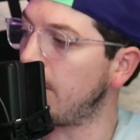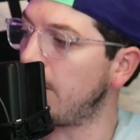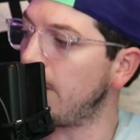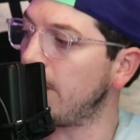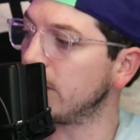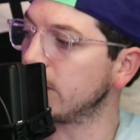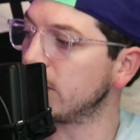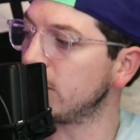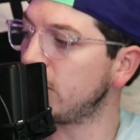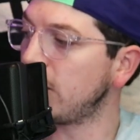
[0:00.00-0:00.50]

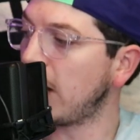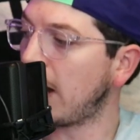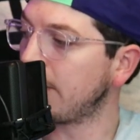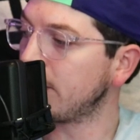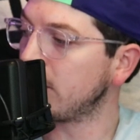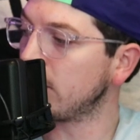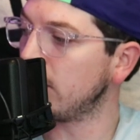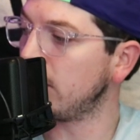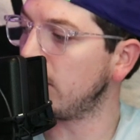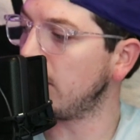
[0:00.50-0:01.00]
There's a
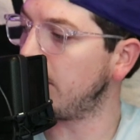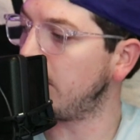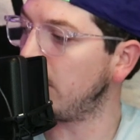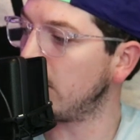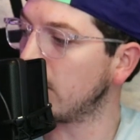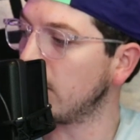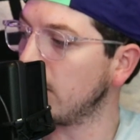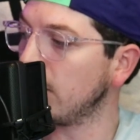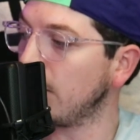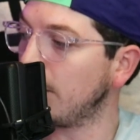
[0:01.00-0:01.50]
chapter in the
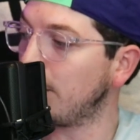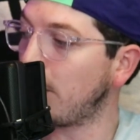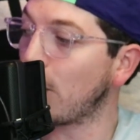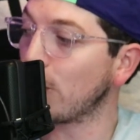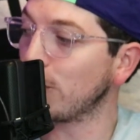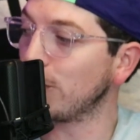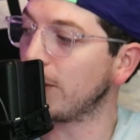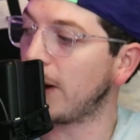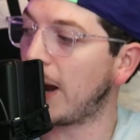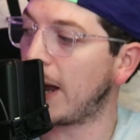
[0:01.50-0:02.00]
book, The
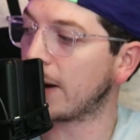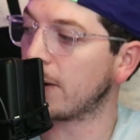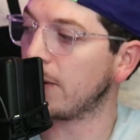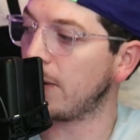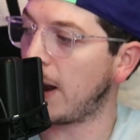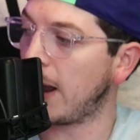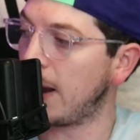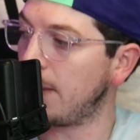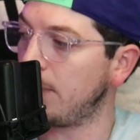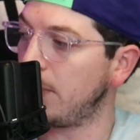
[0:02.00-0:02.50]
Partner Hacker
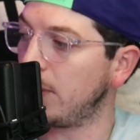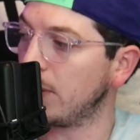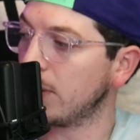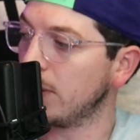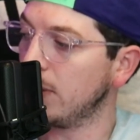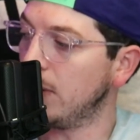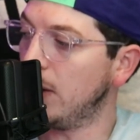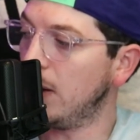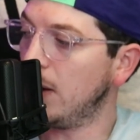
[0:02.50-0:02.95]
Handbook.